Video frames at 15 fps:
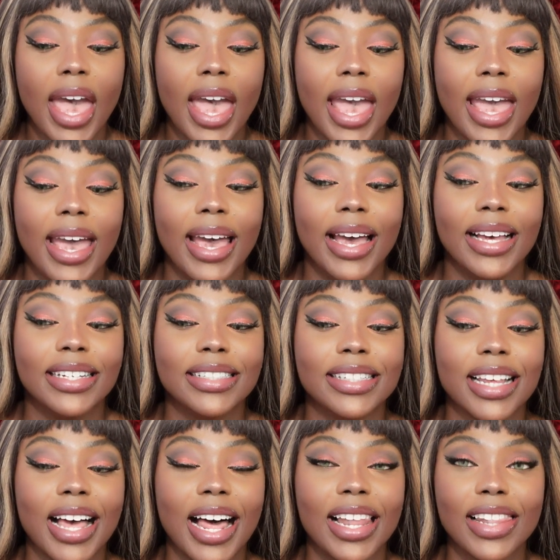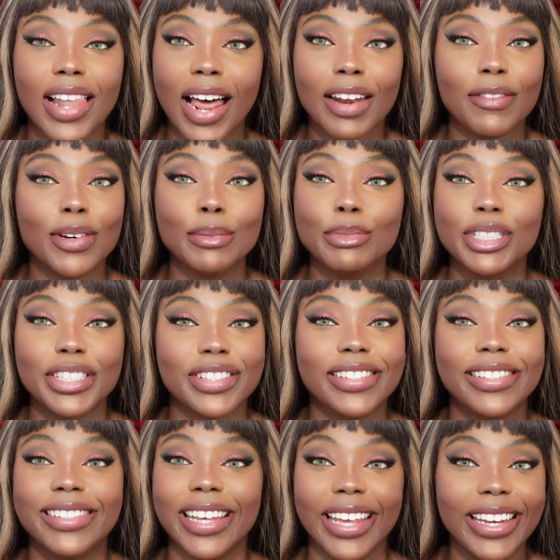and a lot of them
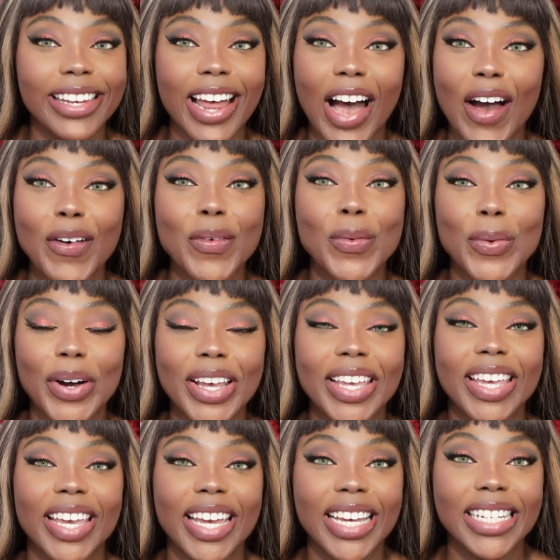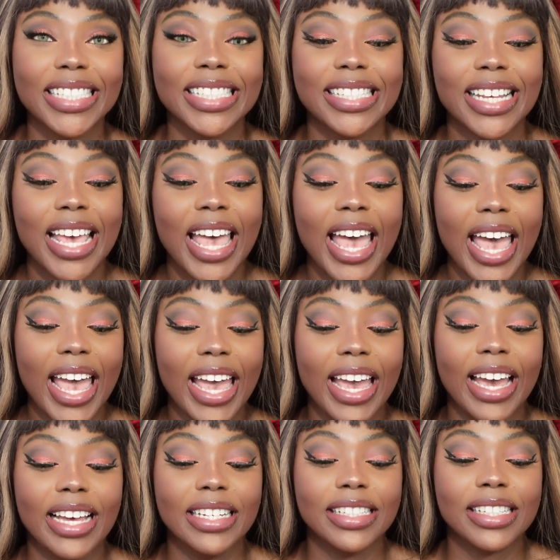just did not want kids.
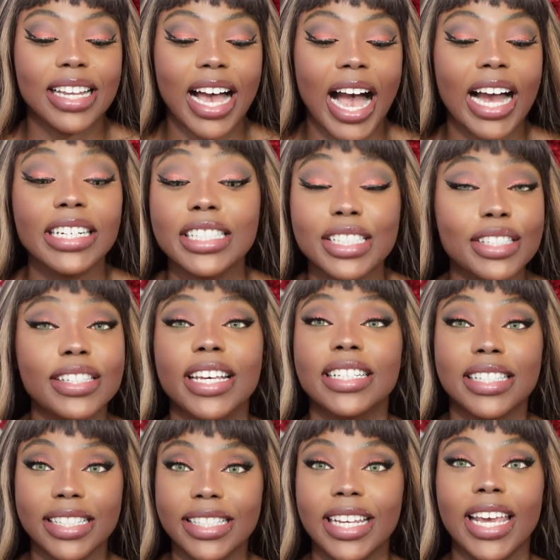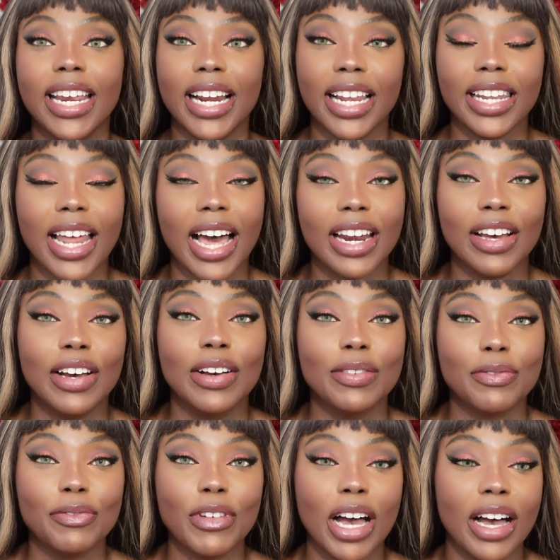And I just tend to date a lot
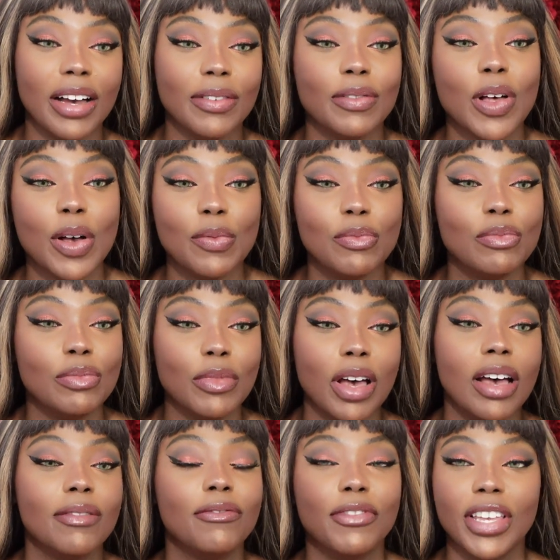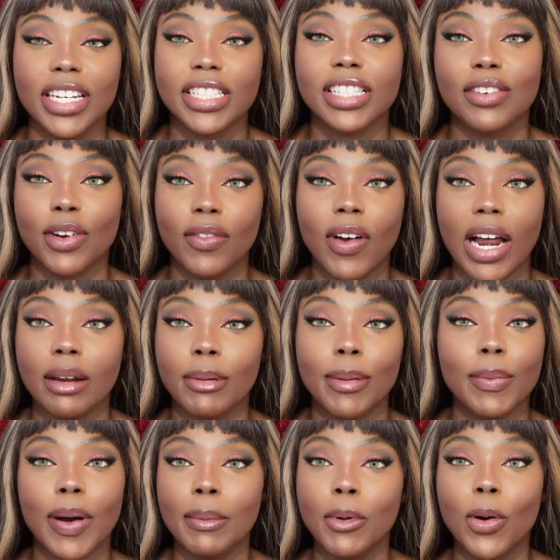of Venus and Revati
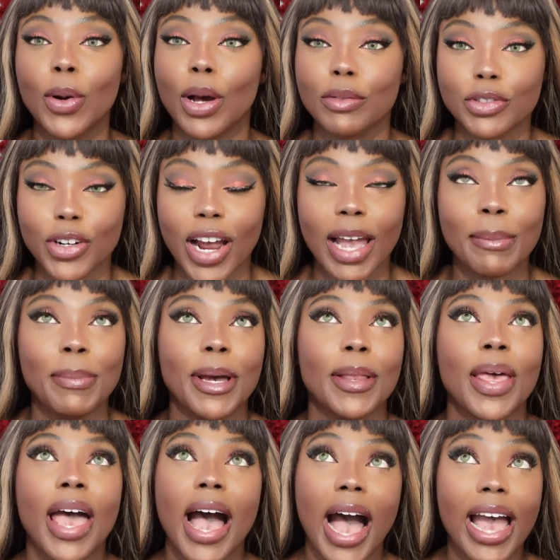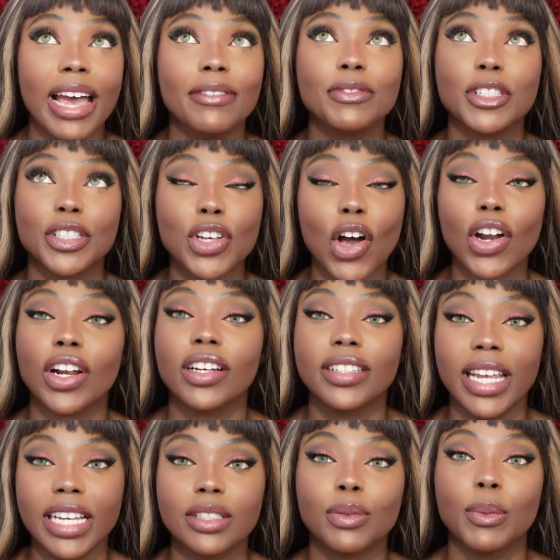people. I'm going off track, but I have just gone on
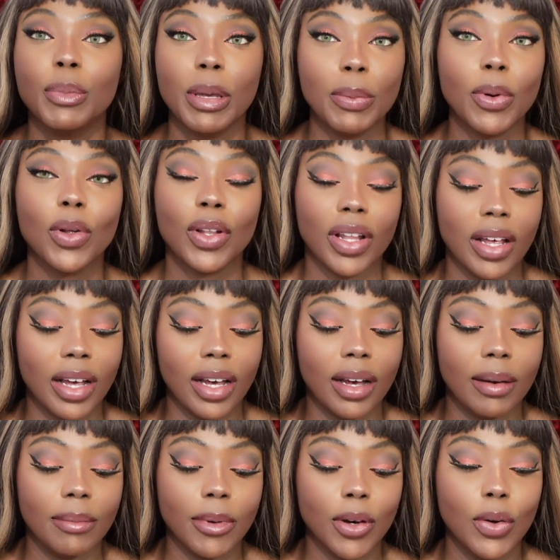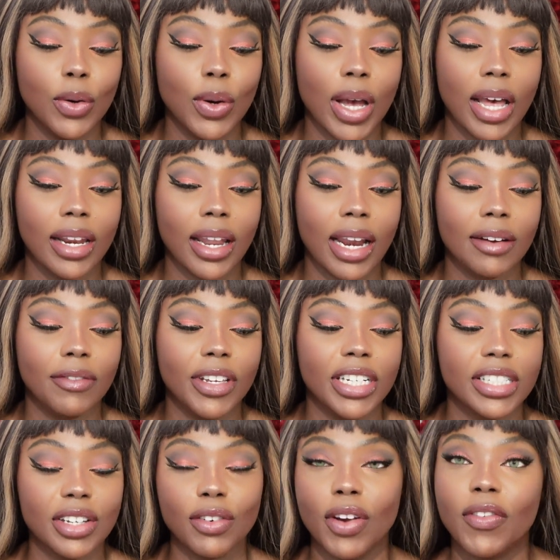dates with people who had a lot of
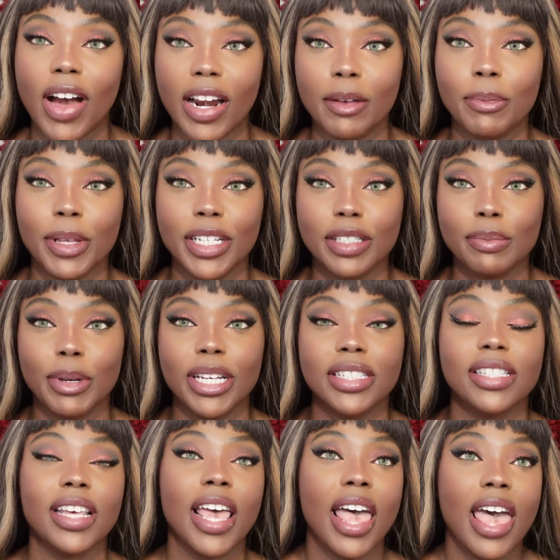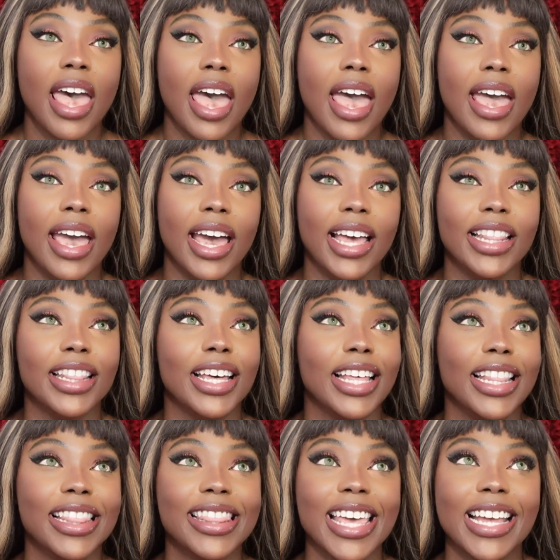Venus and Revati placements, and
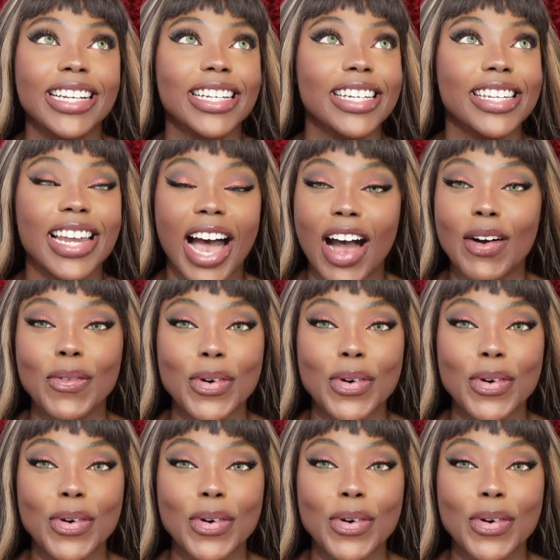they did not